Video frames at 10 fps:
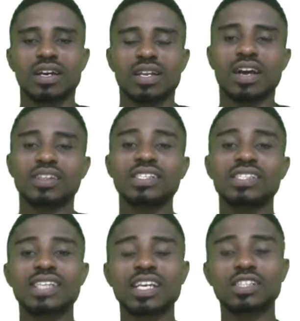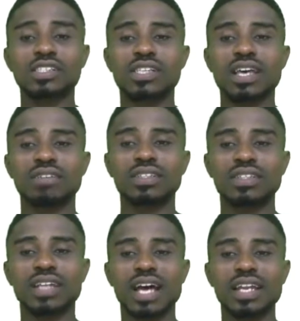Now this is section
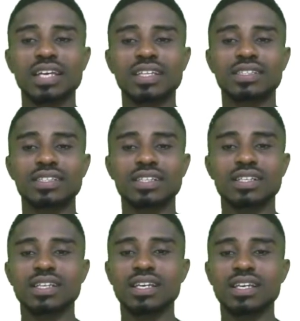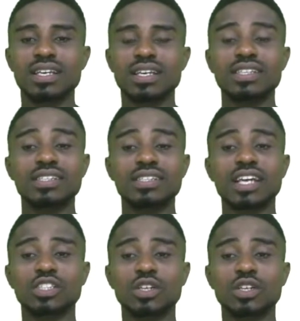7, and in this
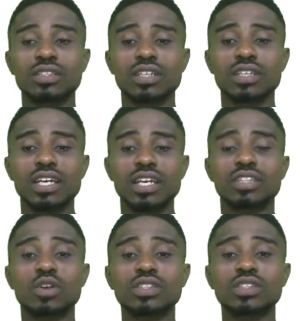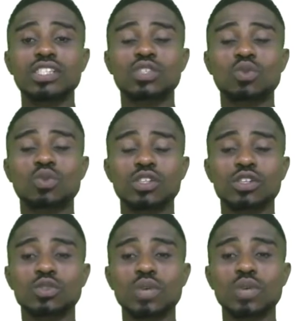section it contains
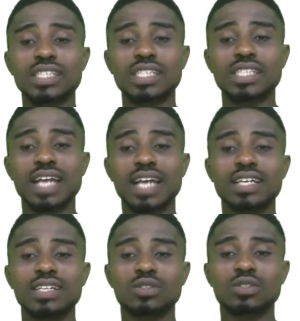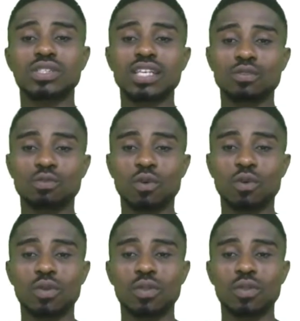question 29 to 34.
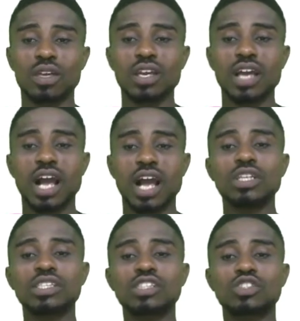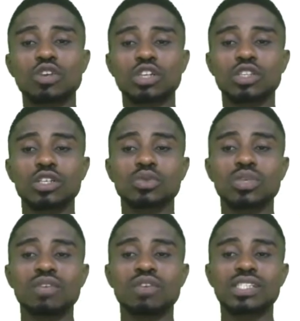And with this instruction, it will
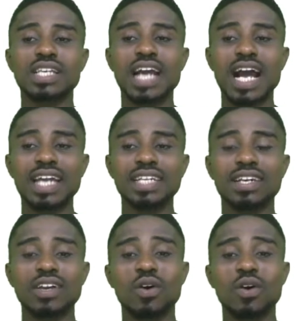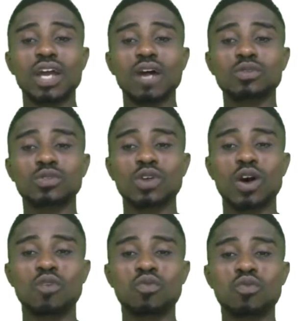give us a guide on how to
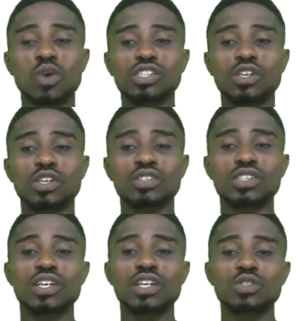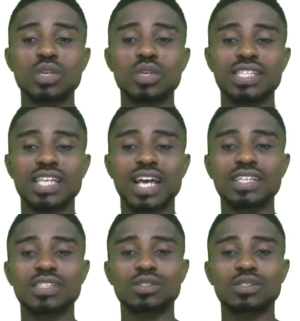solve questions 29
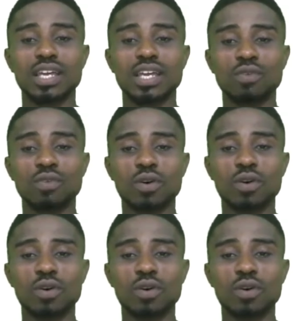to 34.